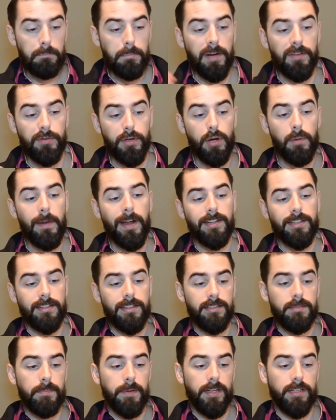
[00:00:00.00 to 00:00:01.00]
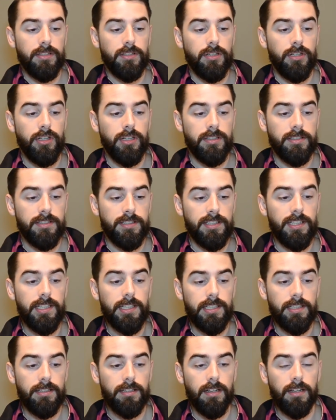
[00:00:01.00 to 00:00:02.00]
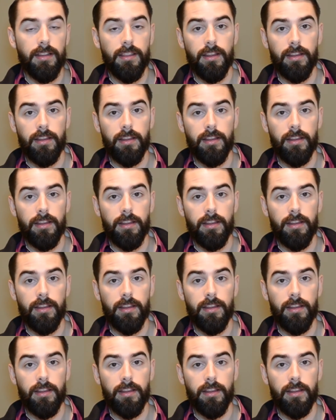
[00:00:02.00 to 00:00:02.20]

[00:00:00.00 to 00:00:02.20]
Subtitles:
But if we go back to this picture, you can see